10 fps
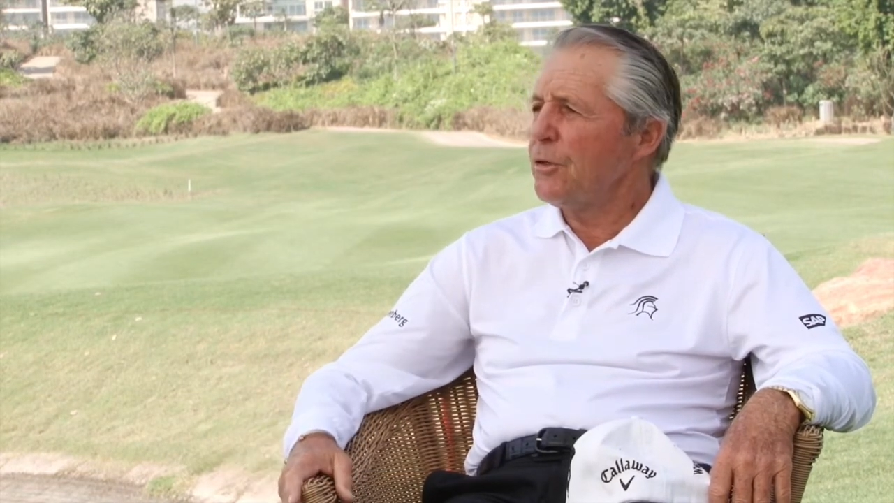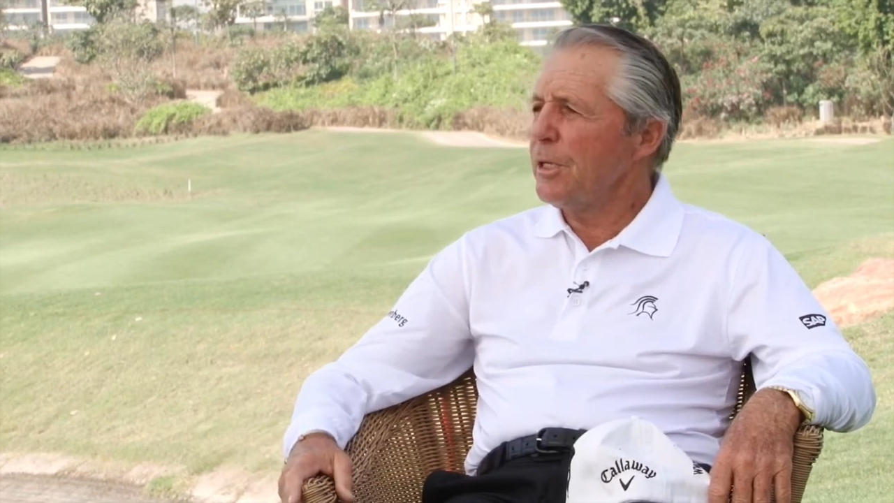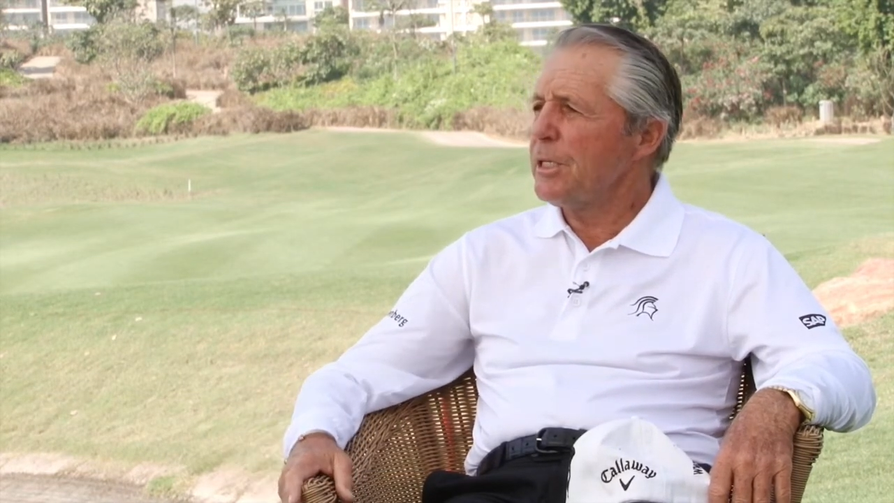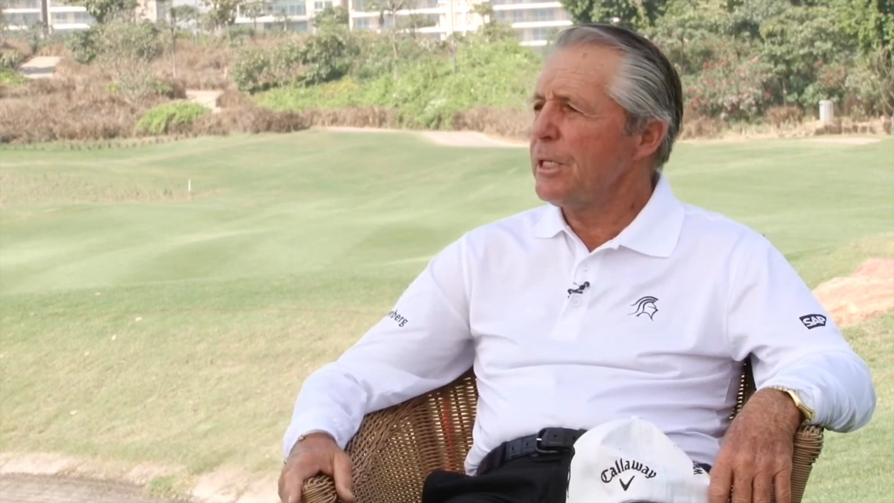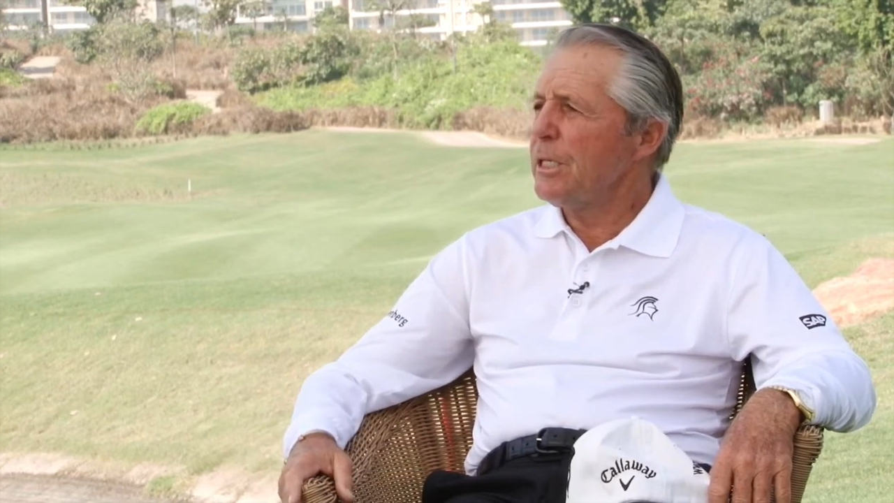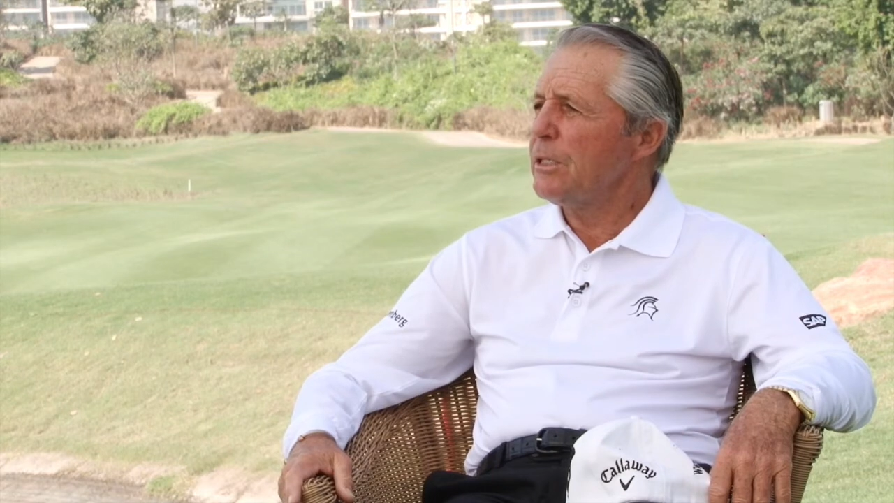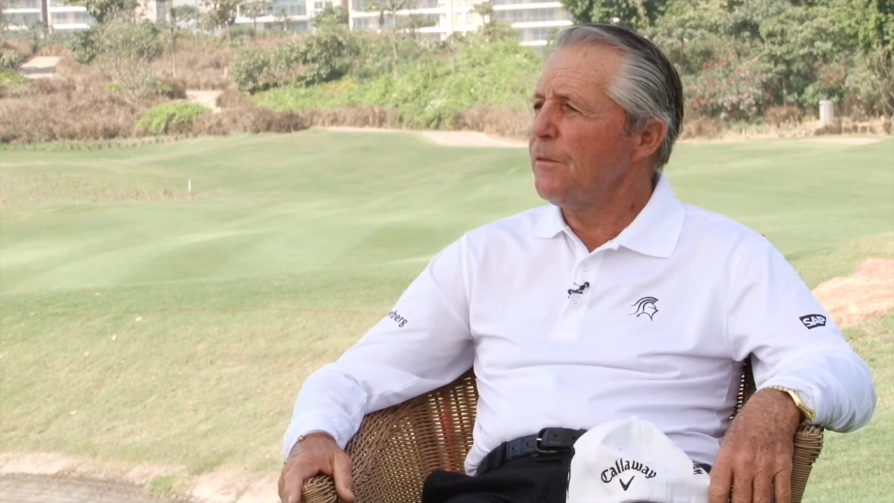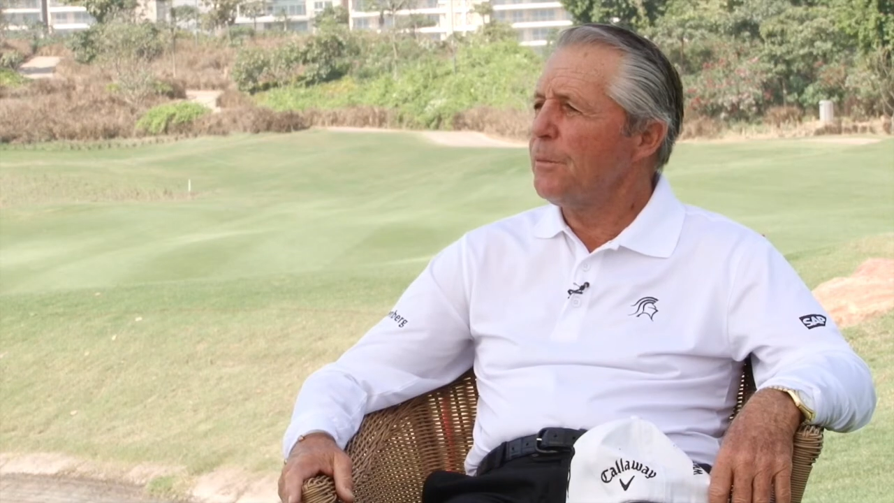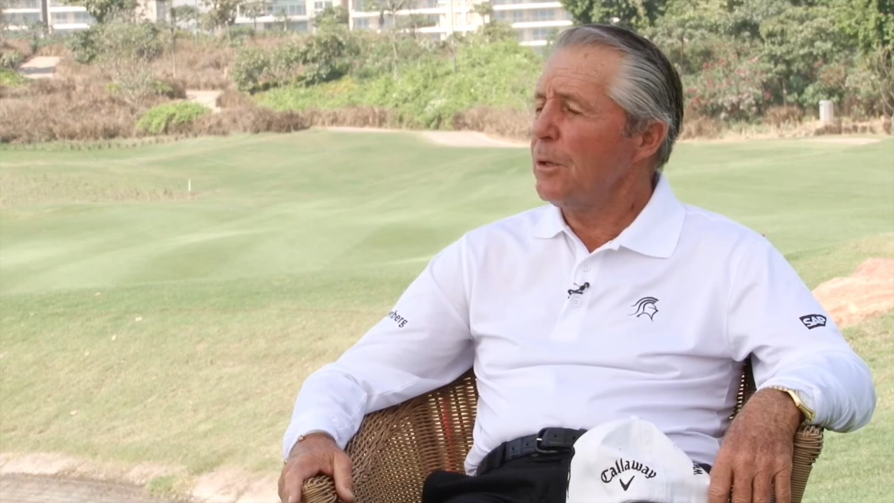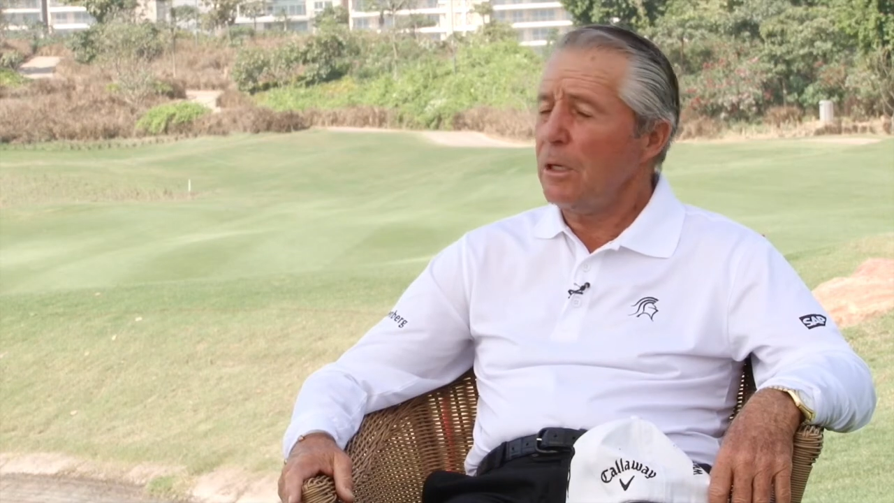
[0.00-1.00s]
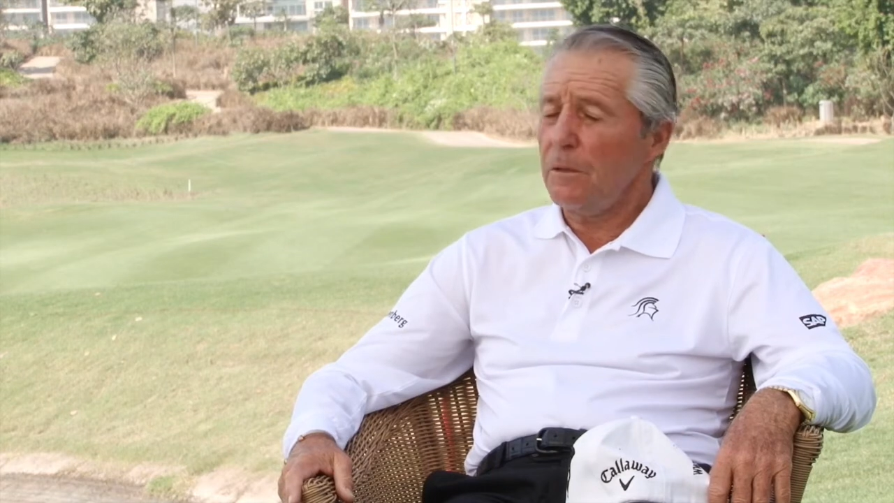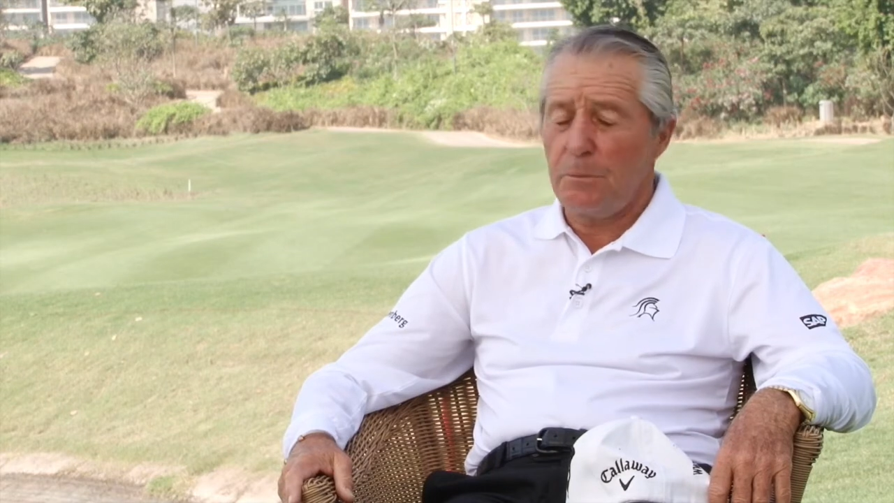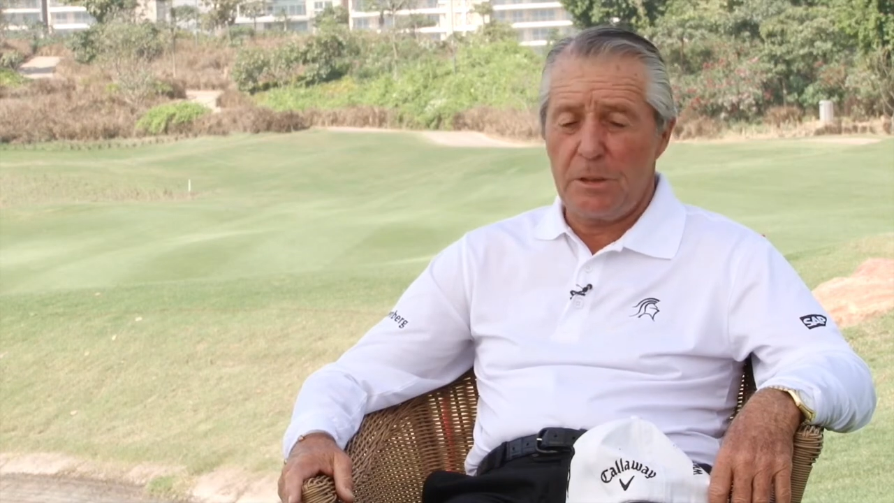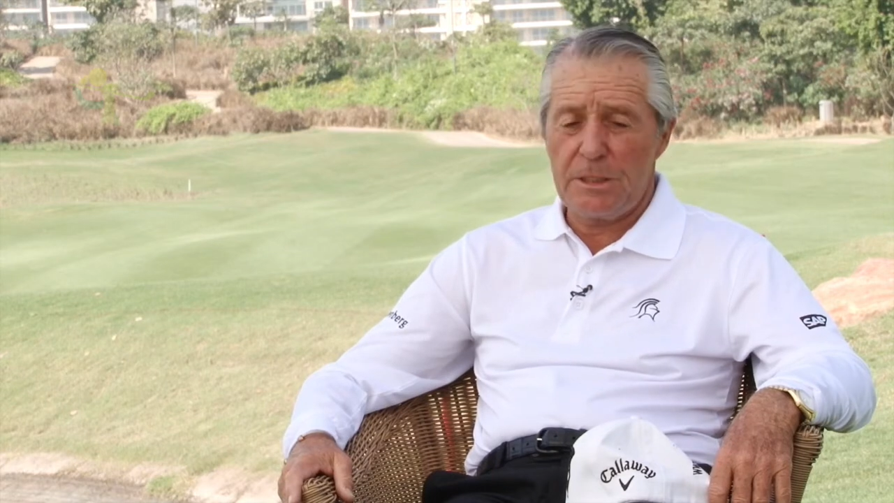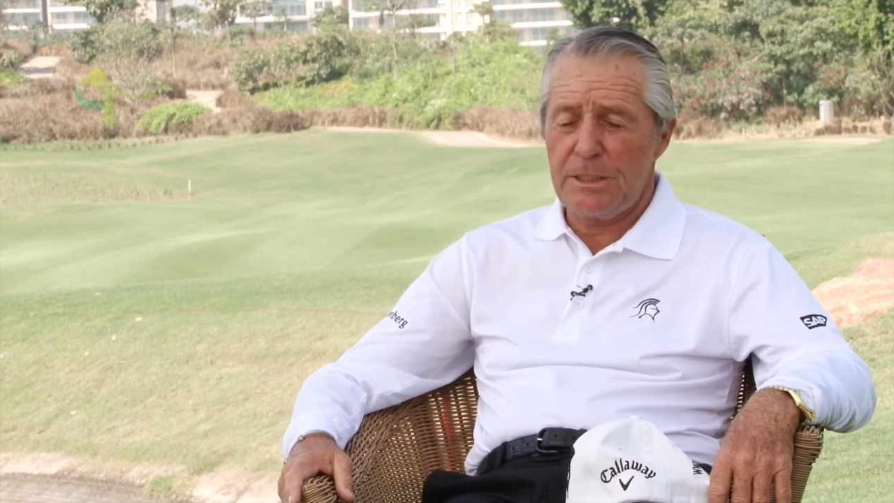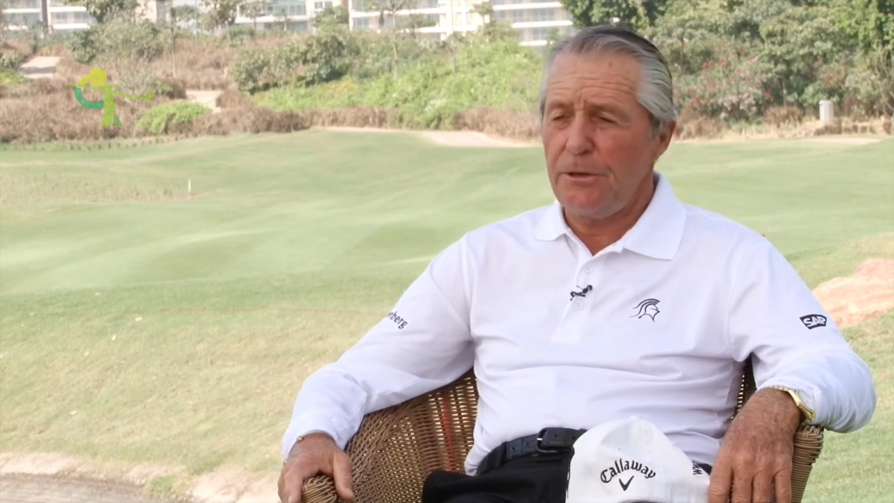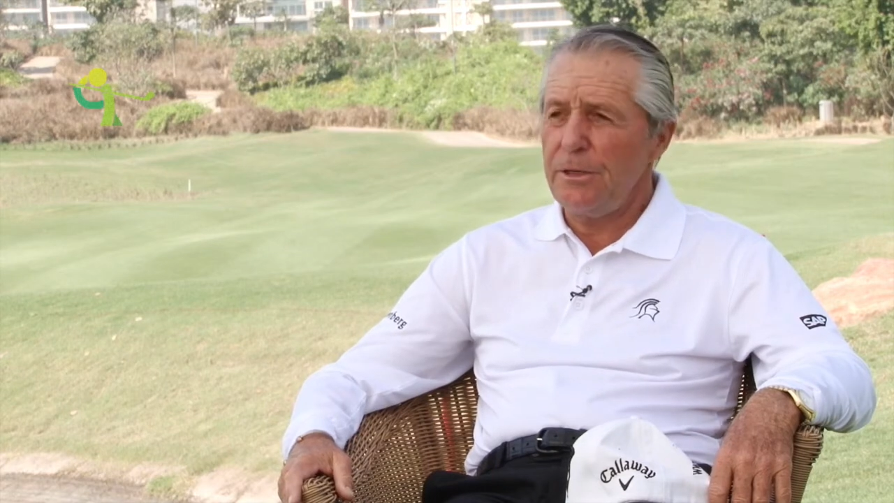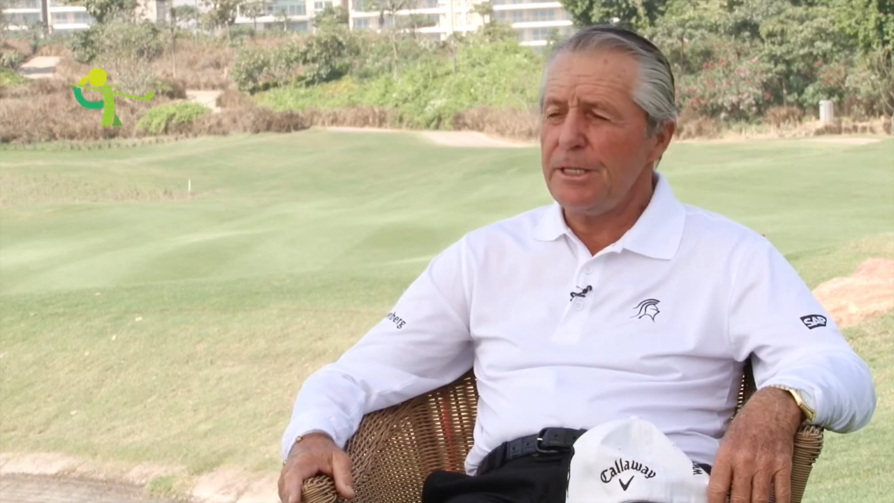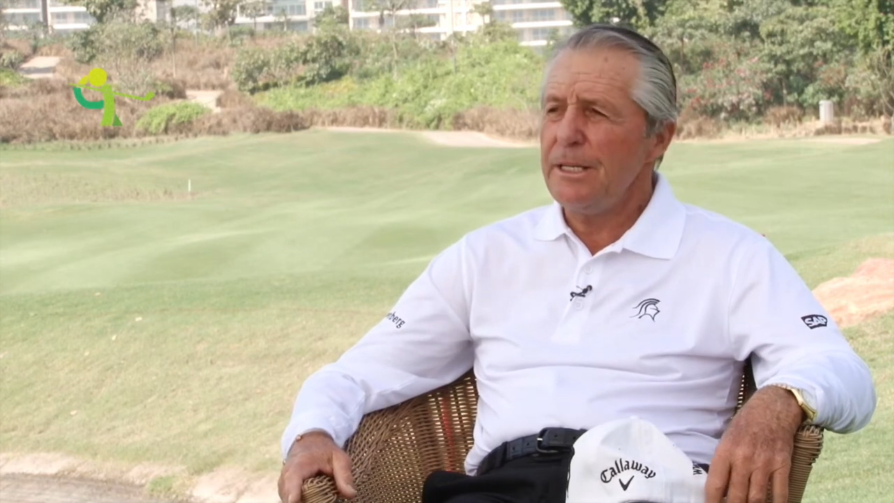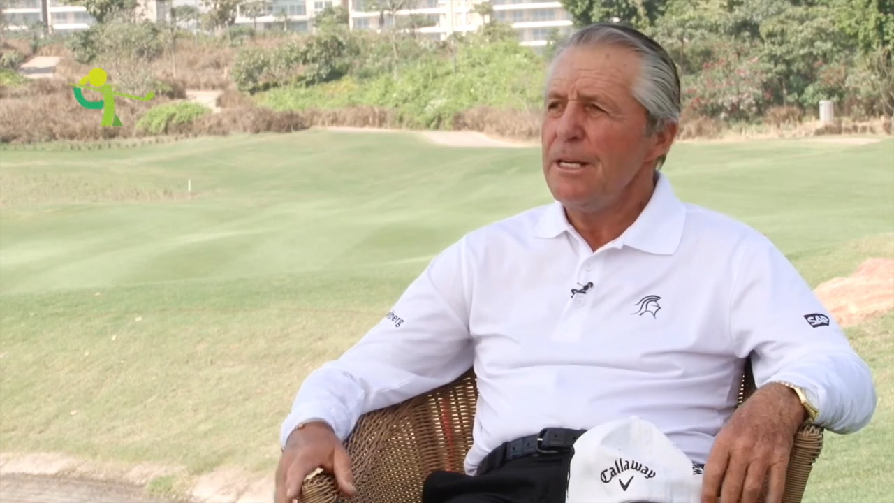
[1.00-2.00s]
trustees of
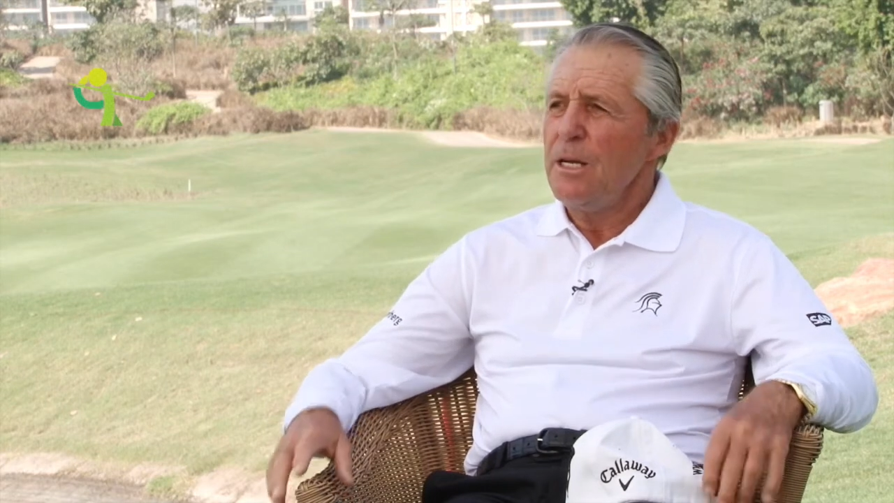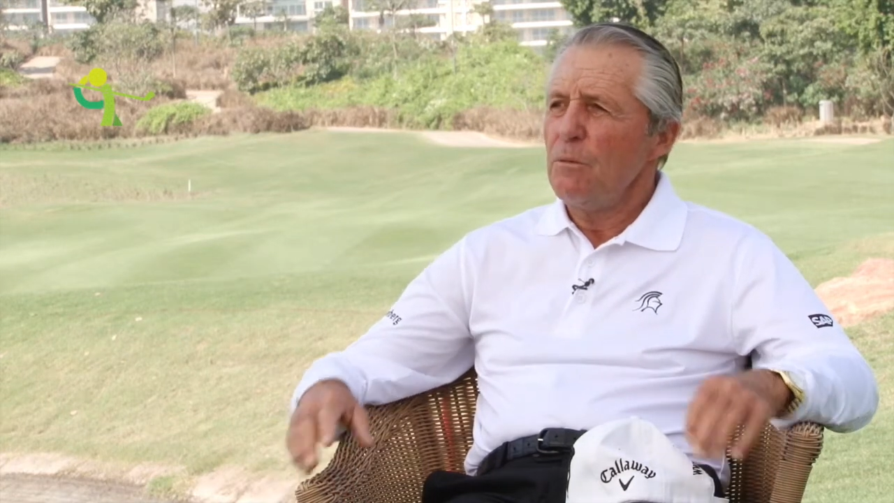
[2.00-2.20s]
posterity.